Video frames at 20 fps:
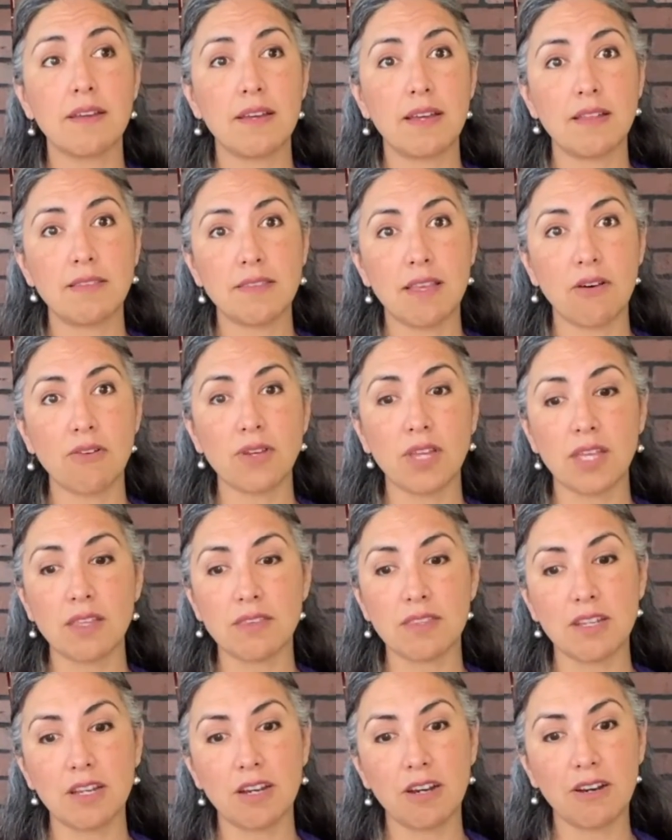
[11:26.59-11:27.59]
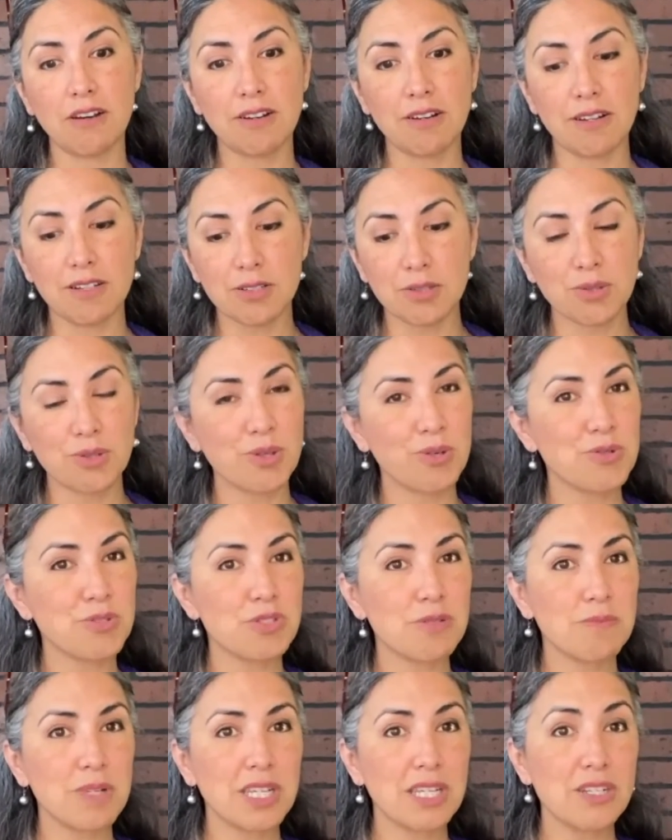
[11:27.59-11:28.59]
And they'll get their
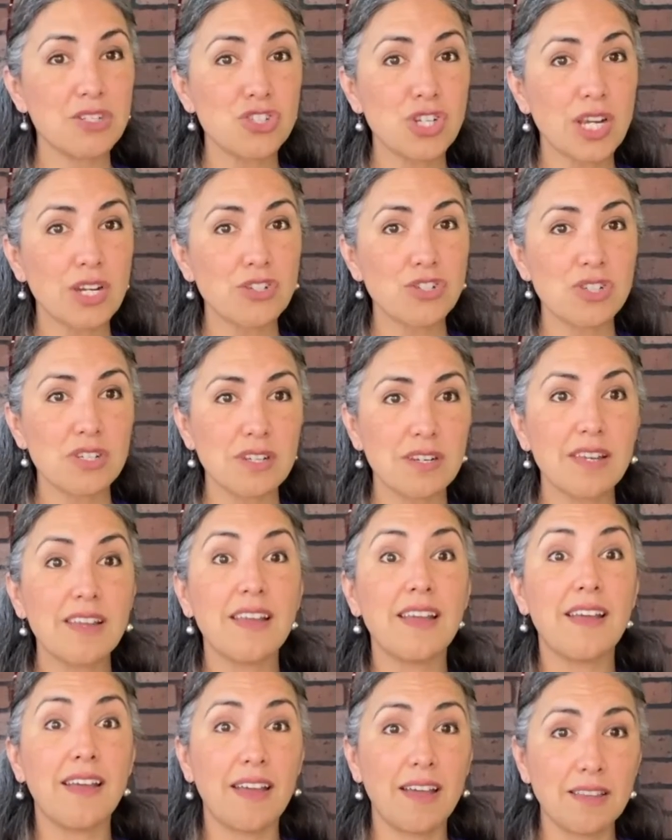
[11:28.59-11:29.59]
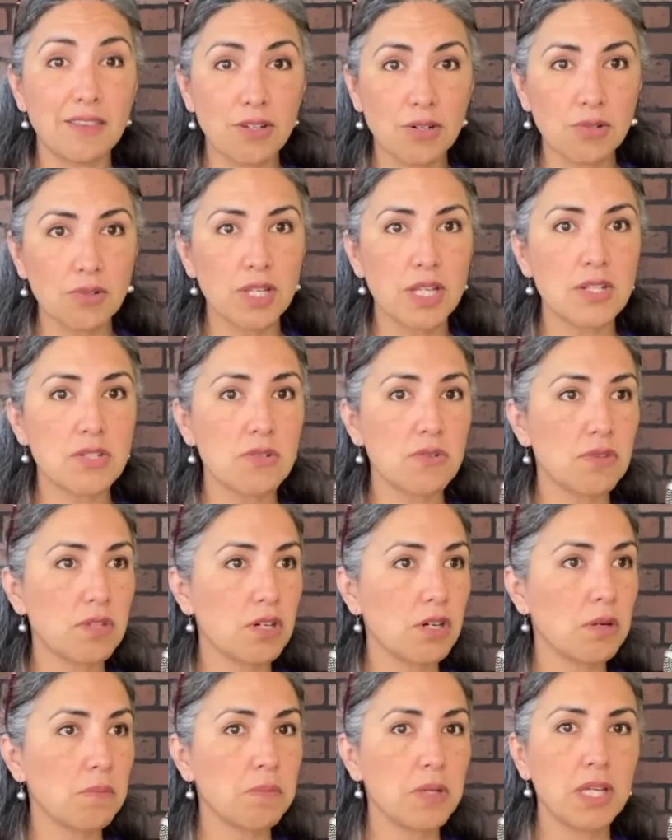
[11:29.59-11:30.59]
glucosamine injection and their laser
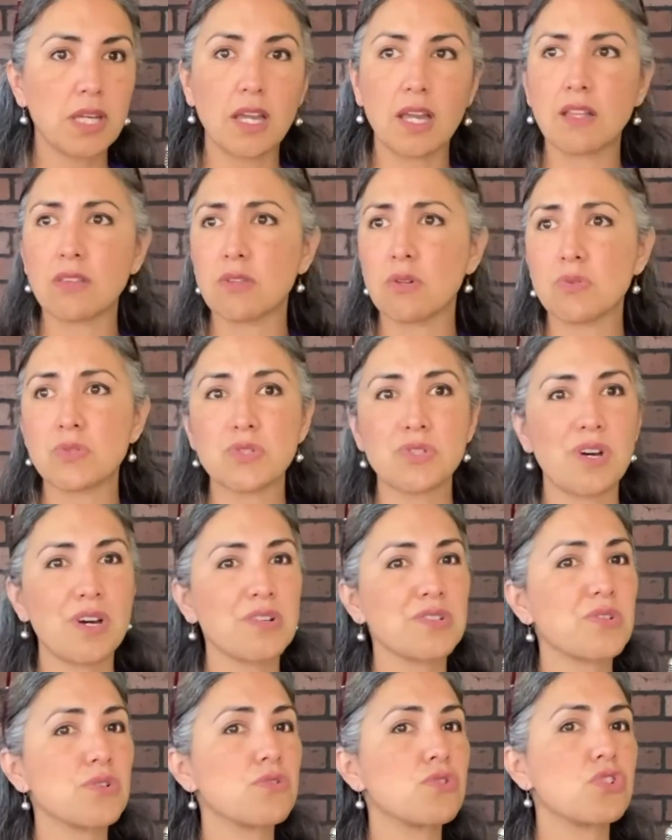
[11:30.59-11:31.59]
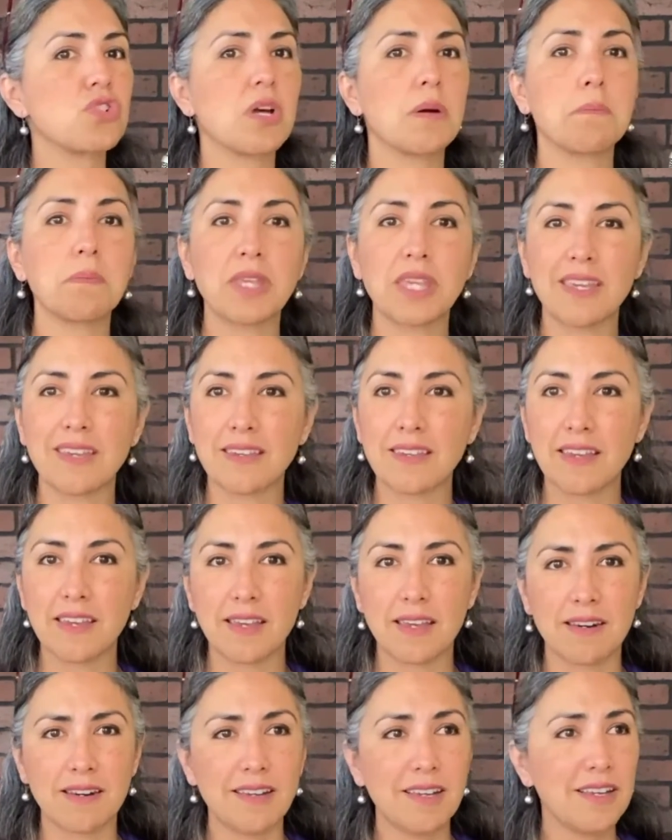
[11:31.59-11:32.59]
therapy, and those dogs are jumping
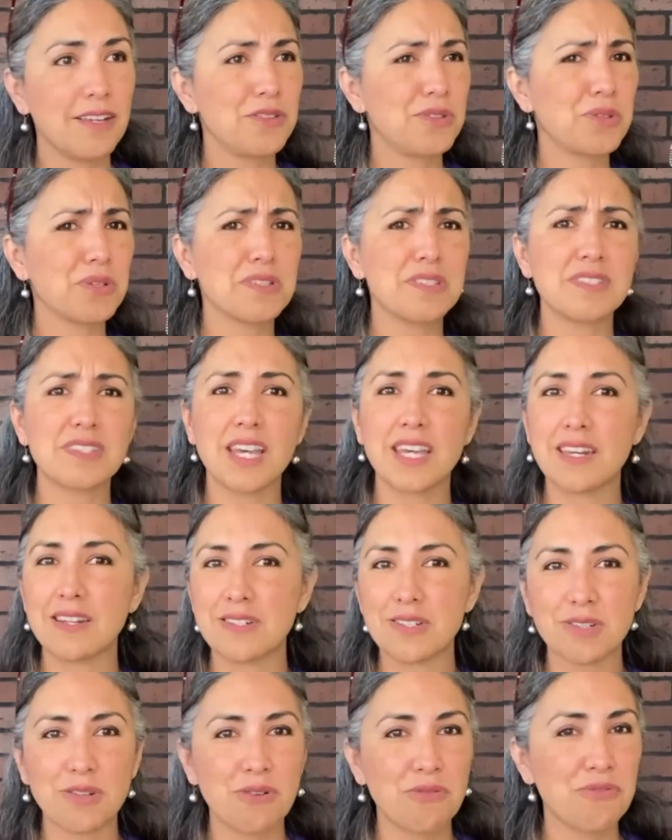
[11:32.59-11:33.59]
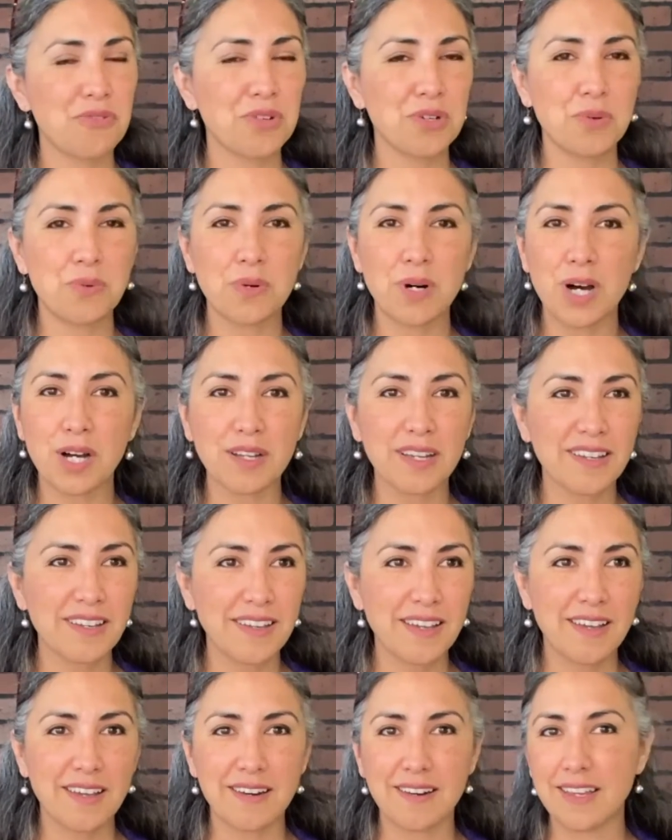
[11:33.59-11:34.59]
again. They're excited to go for a walk
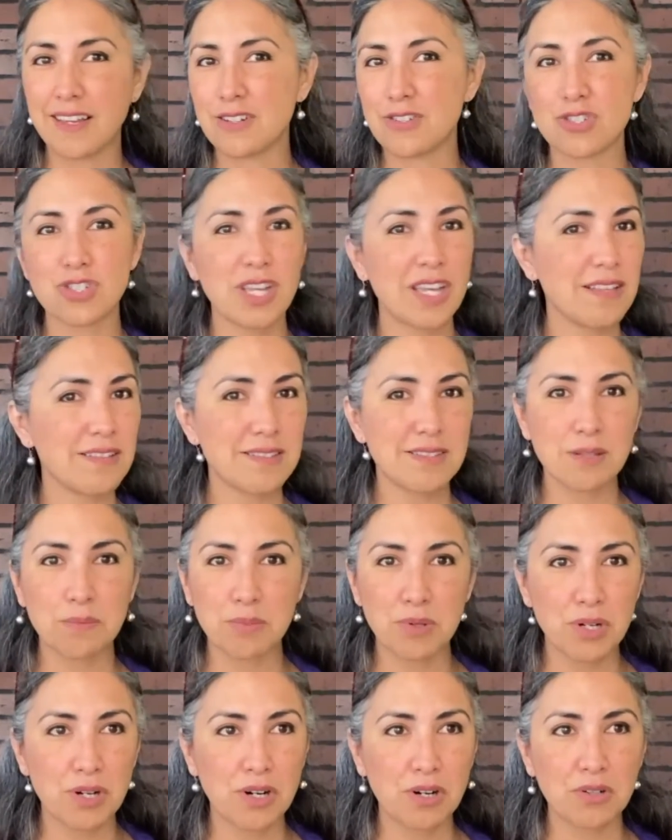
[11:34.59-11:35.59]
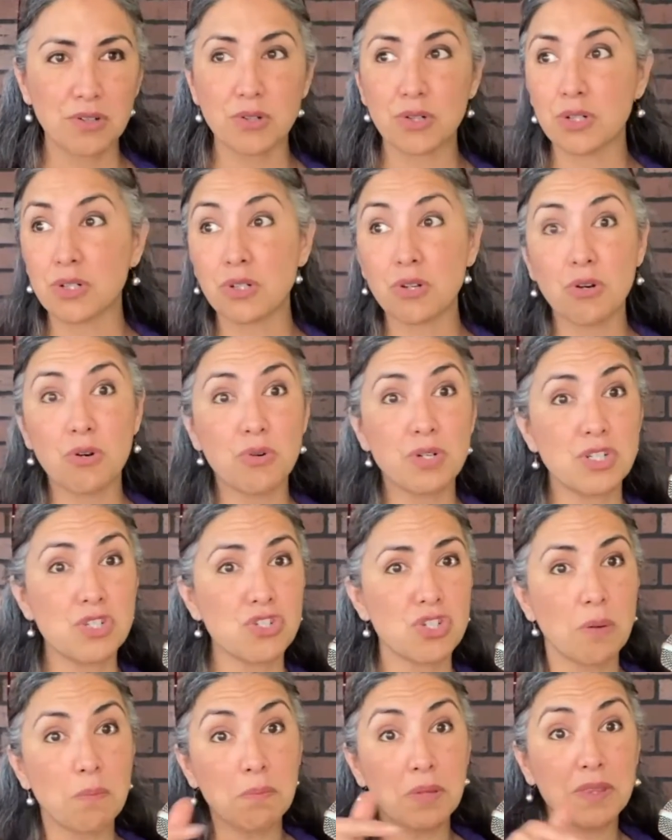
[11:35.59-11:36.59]
again and chase the ball, or go and
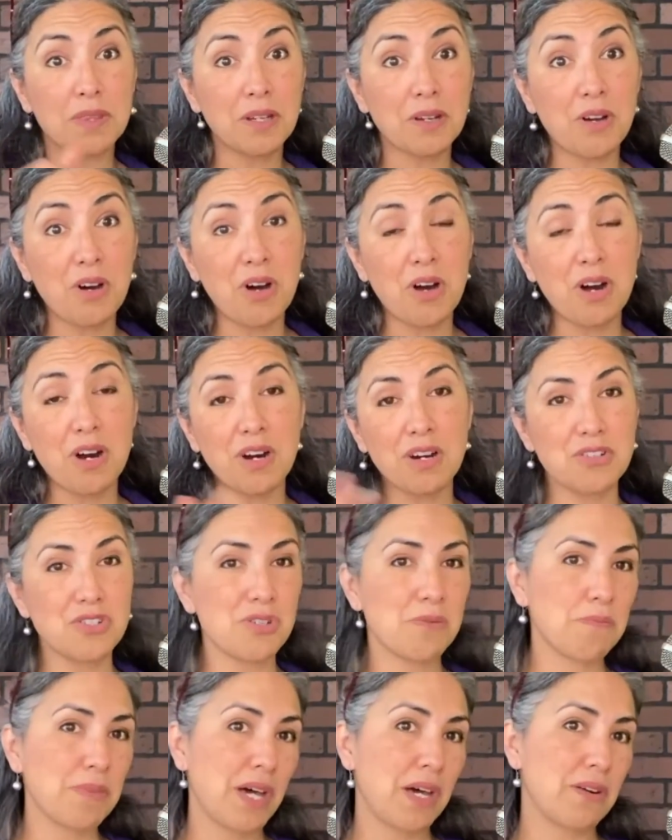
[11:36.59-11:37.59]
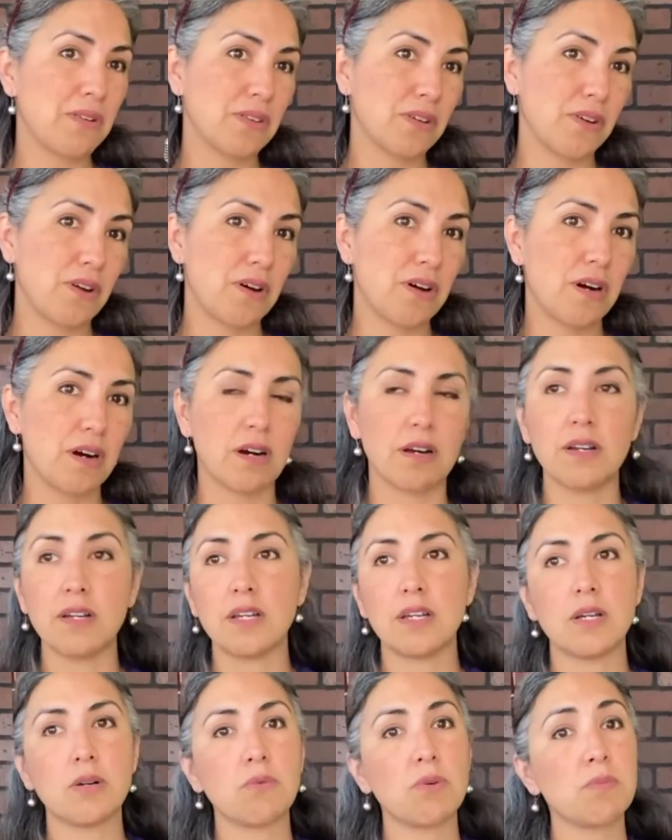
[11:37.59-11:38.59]
jump in the car, or jump out of the car,
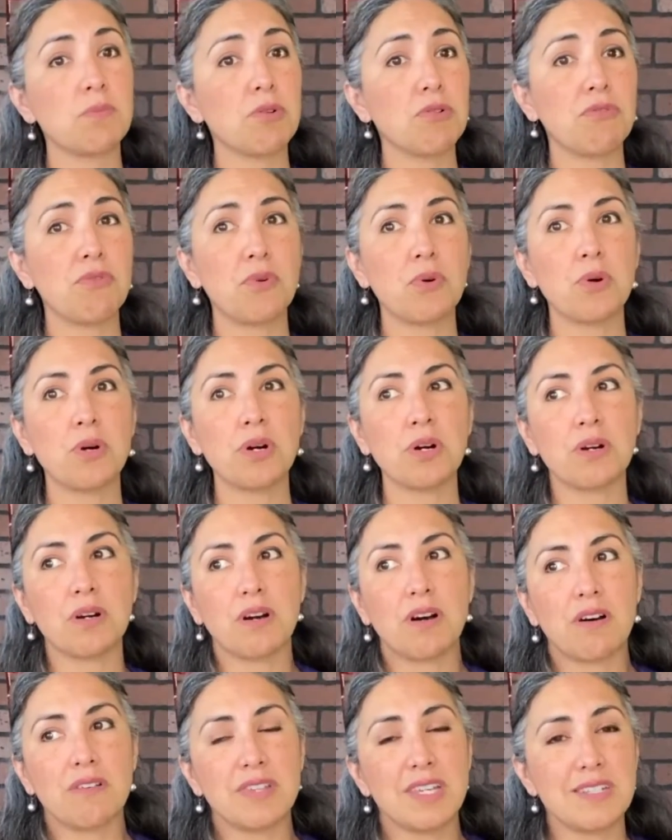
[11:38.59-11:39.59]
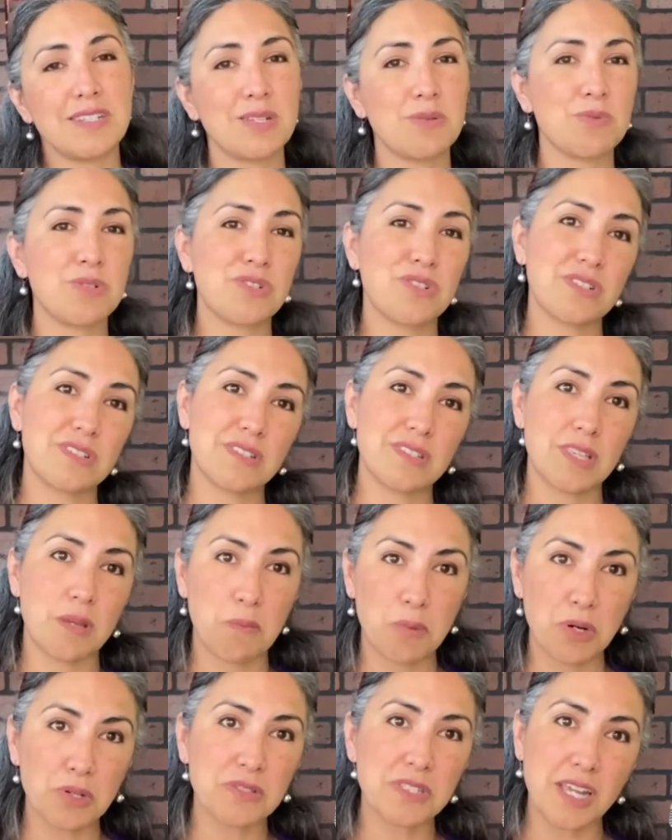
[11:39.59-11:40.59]
when before all they did was just sleep
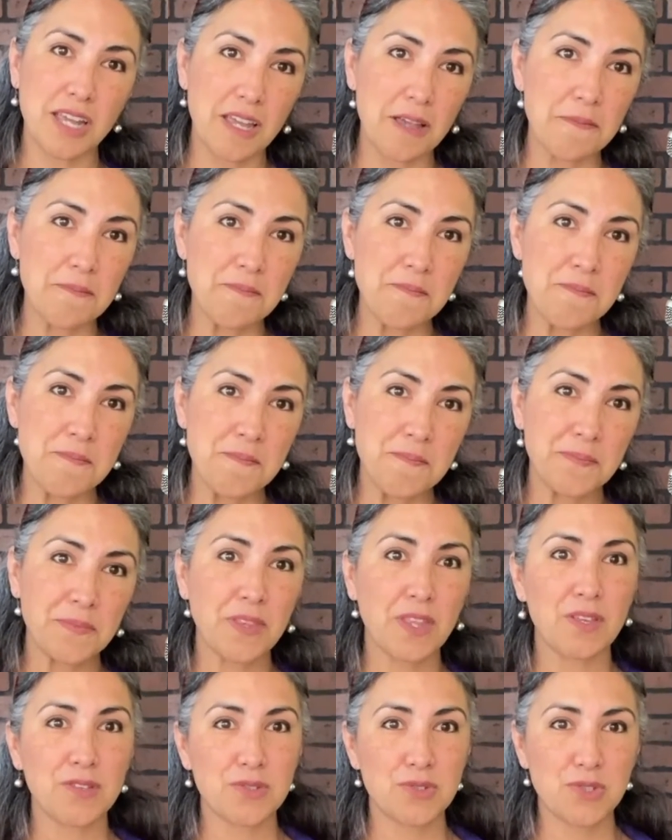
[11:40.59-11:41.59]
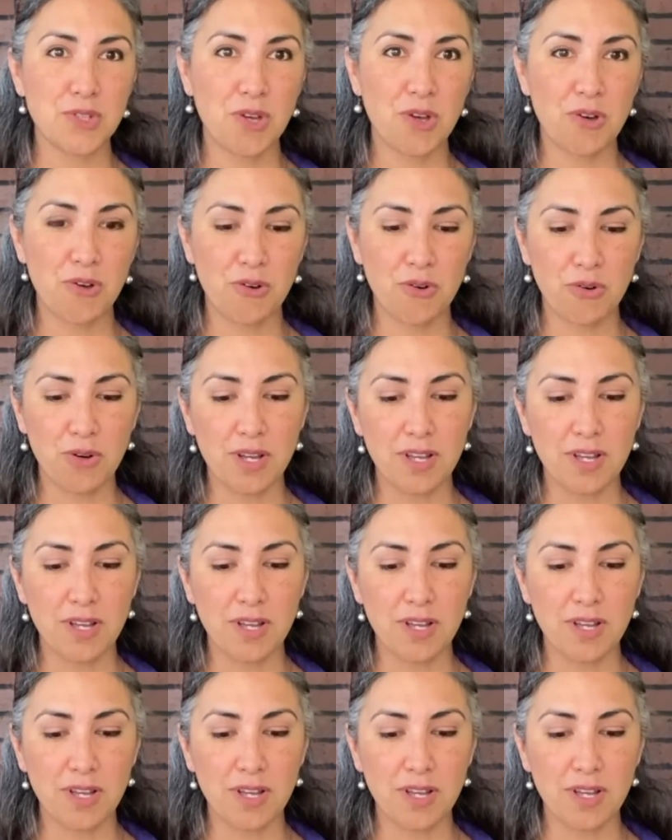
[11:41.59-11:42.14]
all day. So